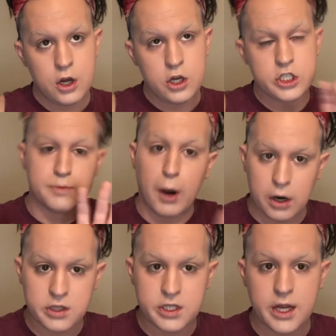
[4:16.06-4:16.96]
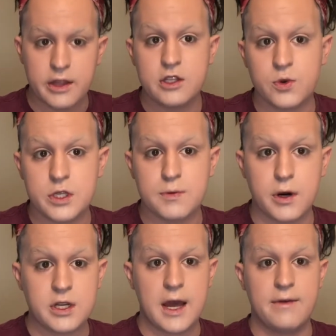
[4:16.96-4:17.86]
smart. I think it's really smart
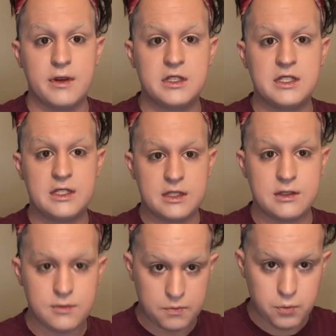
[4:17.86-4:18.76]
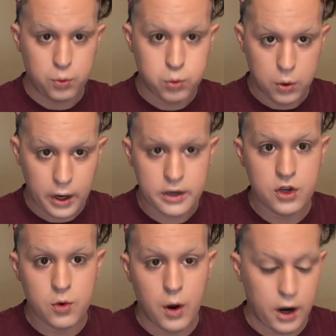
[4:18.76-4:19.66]
to have what
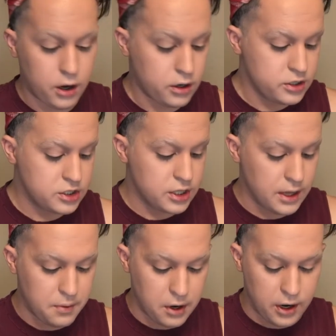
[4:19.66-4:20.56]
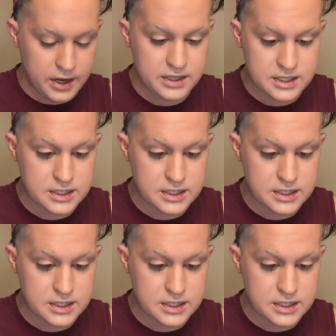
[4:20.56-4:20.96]
you are. So that way audiences